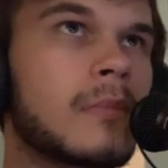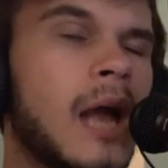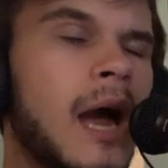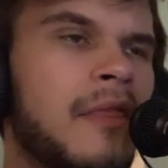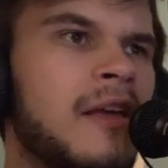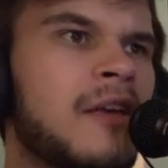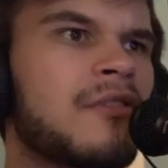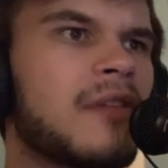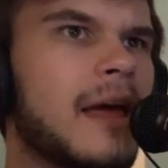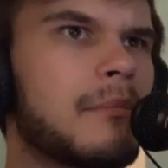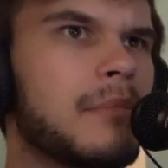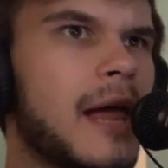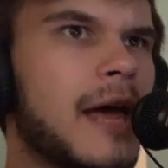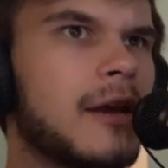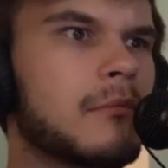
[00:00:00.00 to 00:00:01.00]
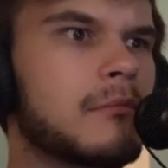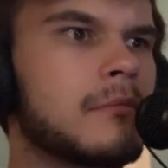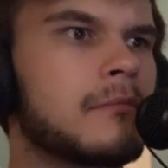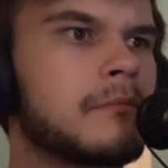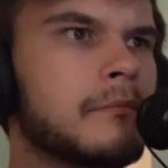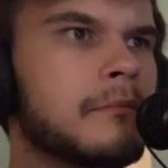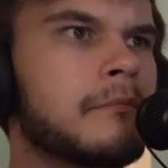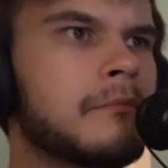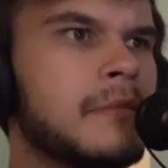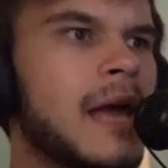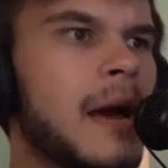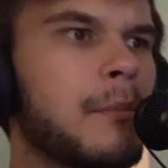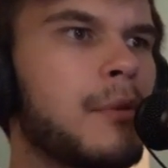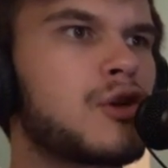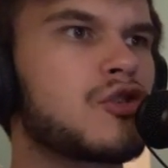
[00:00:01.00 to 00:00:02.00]
I think it's Light Platinum. Yeah,
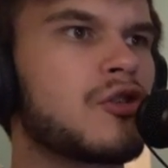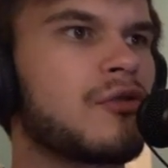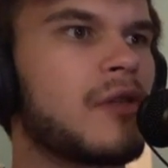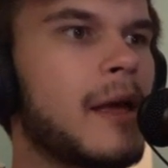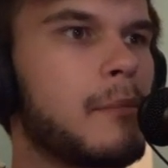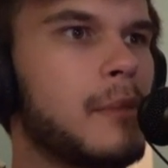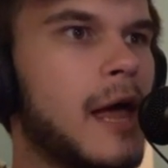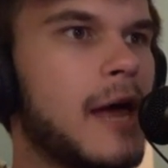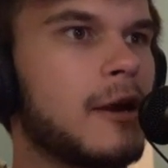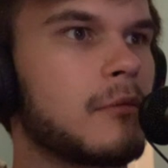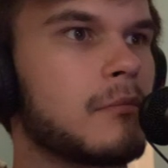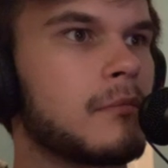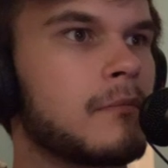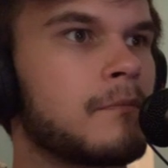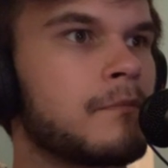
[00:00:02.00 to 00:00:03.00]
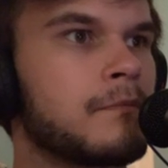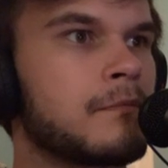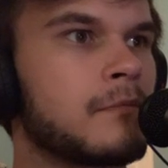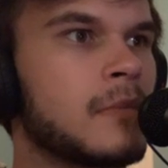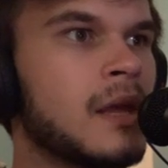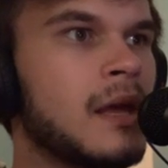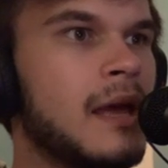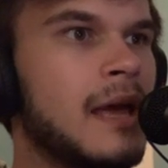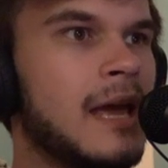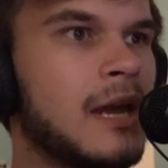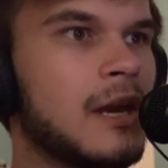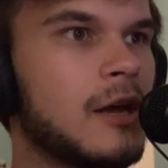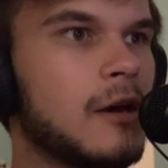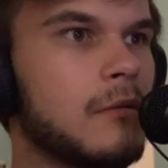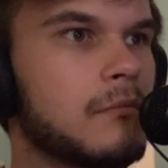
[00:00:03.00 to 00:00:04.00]
I'm pretty sure it's Light Platinum.
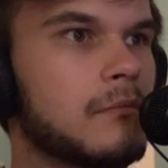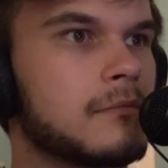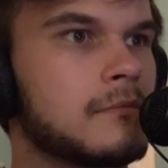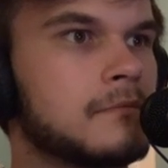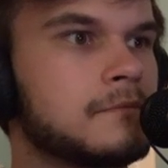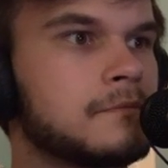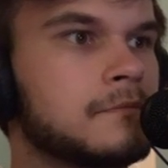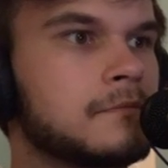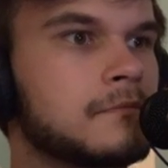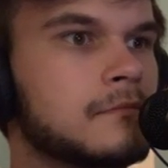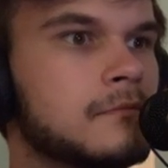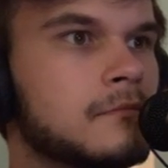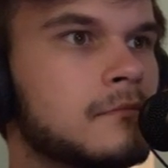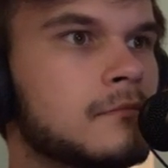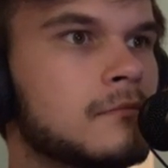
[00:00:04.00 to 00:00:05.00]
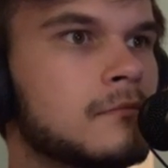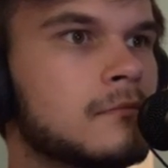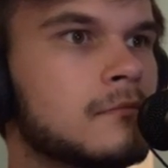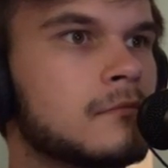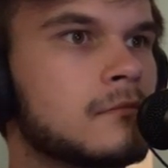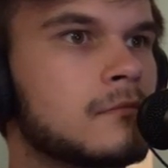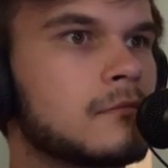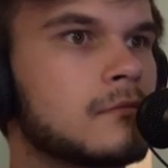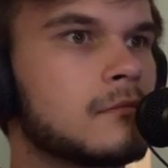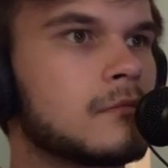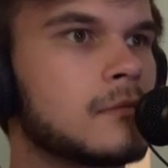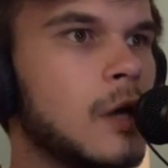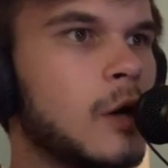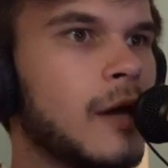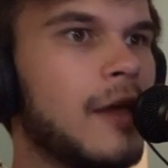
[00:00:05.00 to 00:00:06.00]
And,
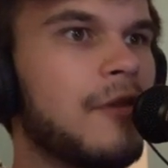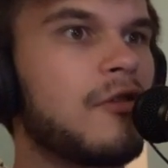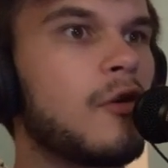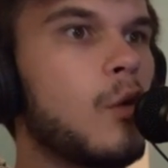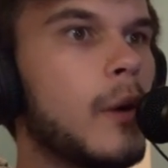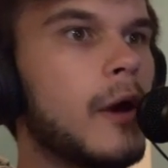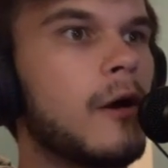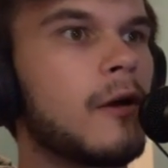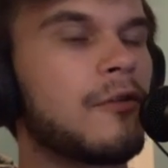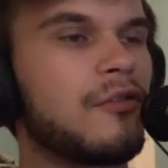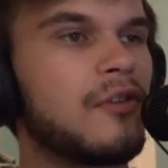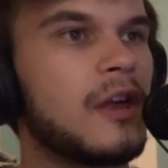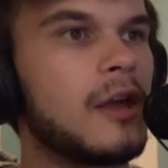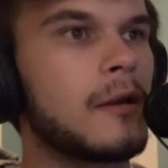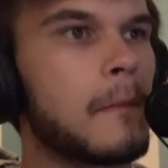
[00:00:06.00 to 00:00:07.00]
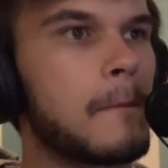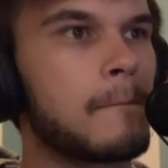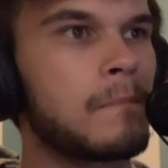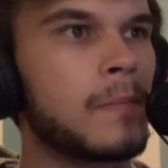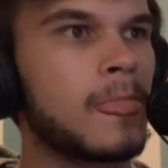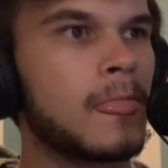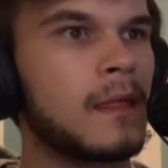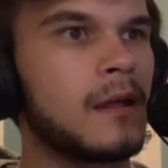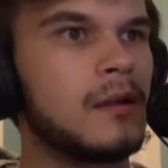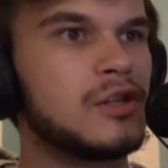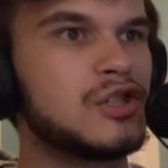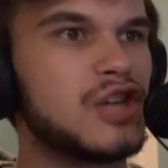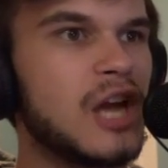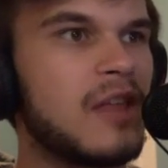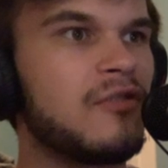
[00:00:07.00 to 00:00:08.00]
okay, that's so weird, seeing
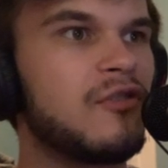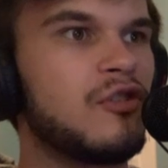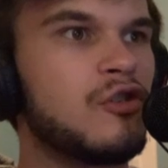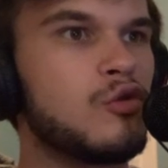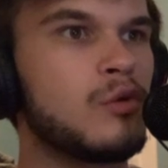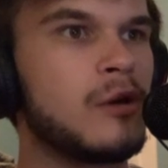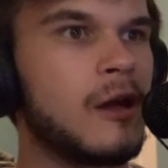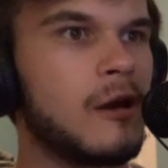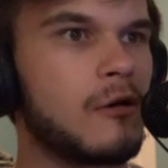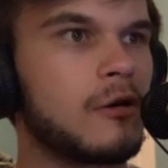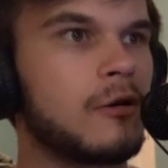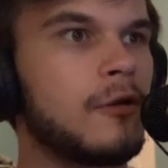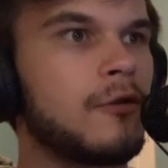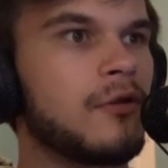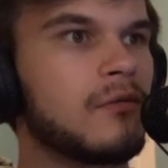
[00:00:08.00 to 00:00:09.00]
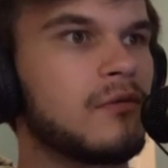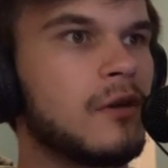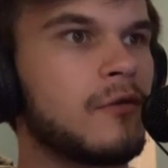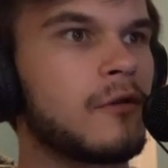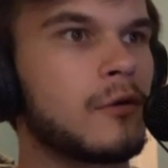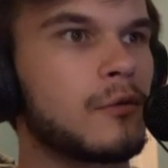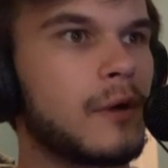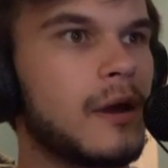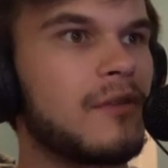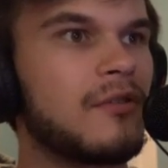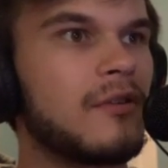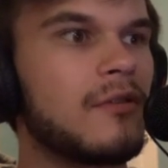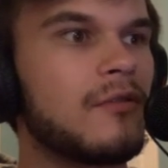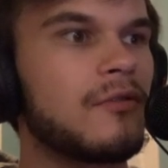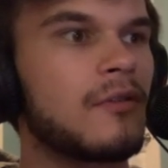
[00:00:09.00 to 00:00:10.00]
Gen 2 characters of different
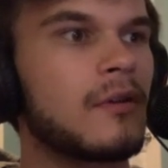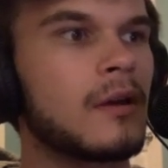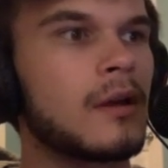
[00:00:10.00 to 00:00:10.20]
races.